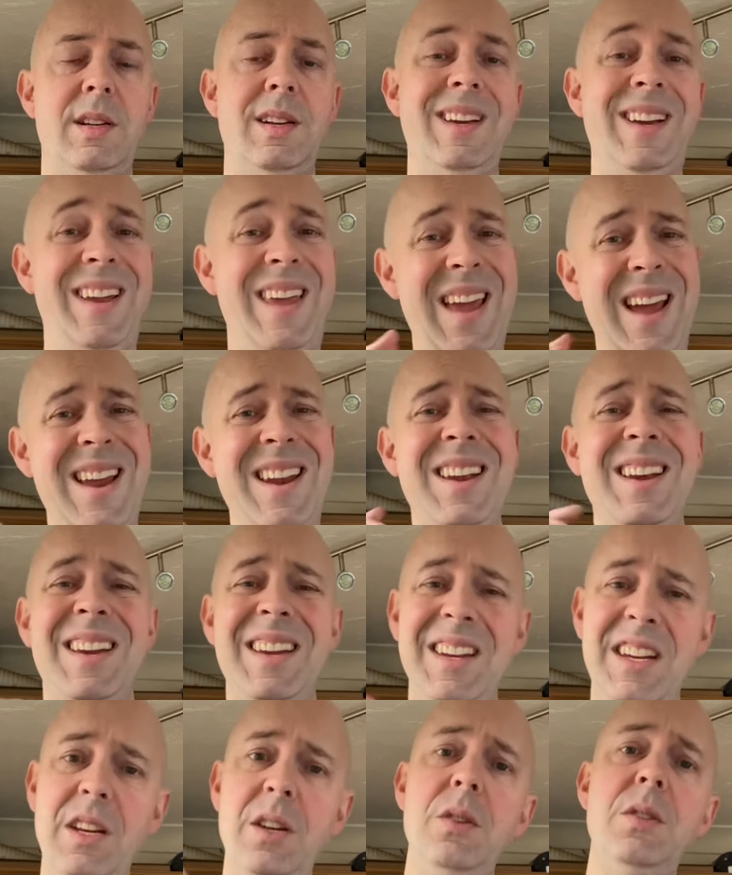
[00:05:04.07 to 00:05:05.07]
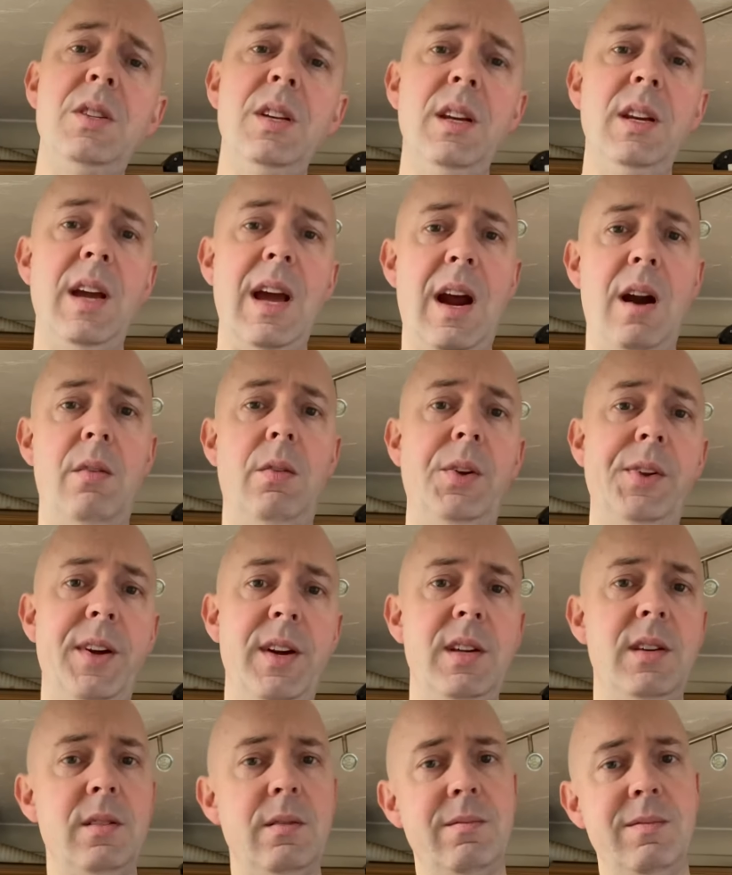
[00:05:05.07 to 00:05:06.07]
again, using
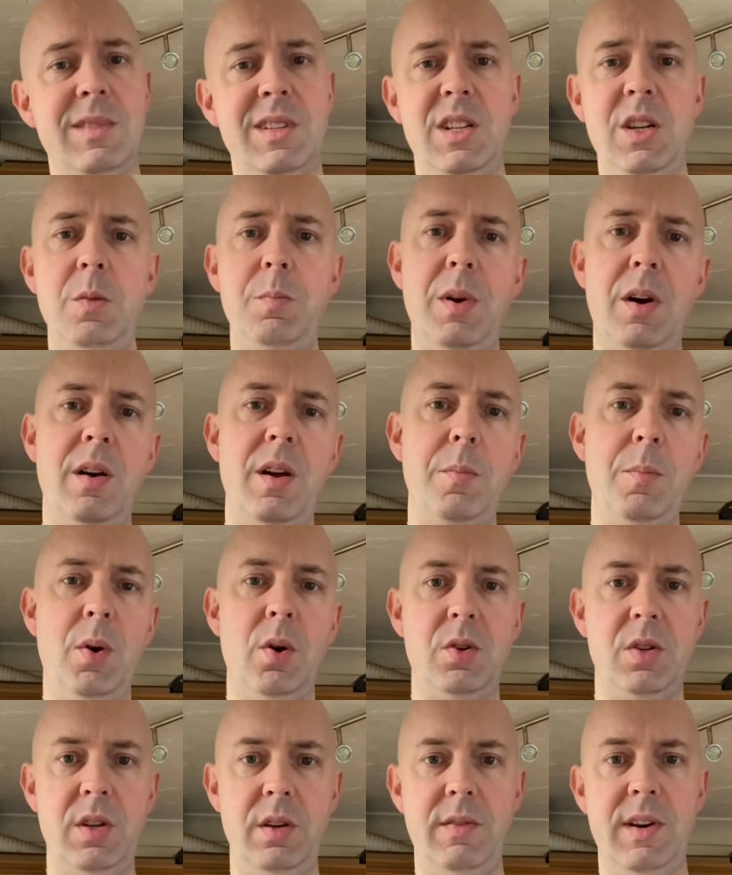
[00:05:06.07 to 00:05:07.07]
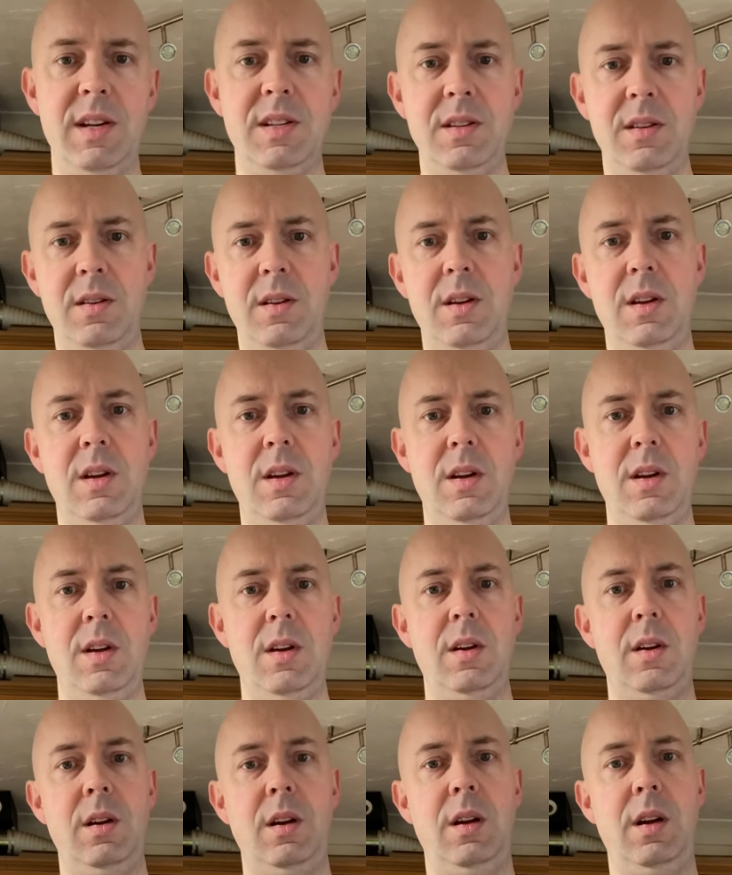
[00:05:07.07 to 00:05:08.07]
Araldite 2-part epoxy resin,
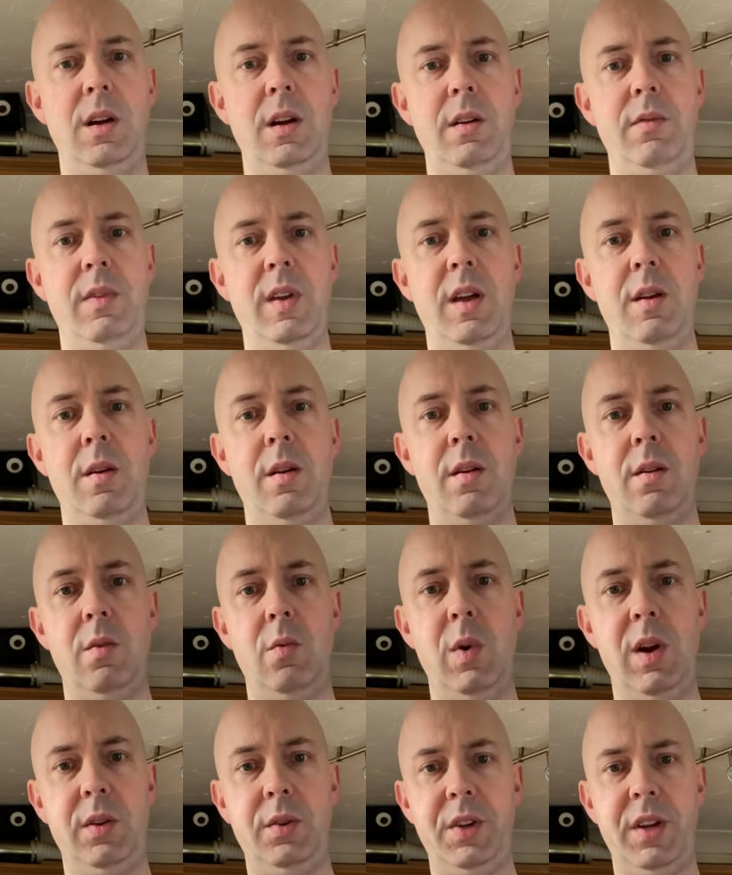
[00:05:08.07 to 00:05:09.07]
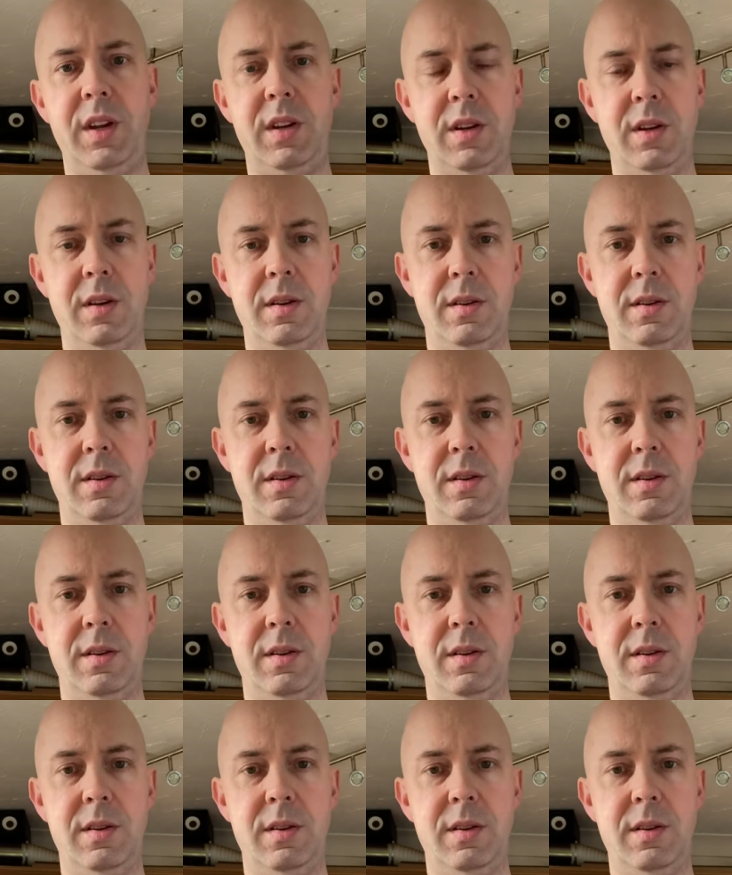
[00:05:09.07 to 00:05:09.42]
I have then welded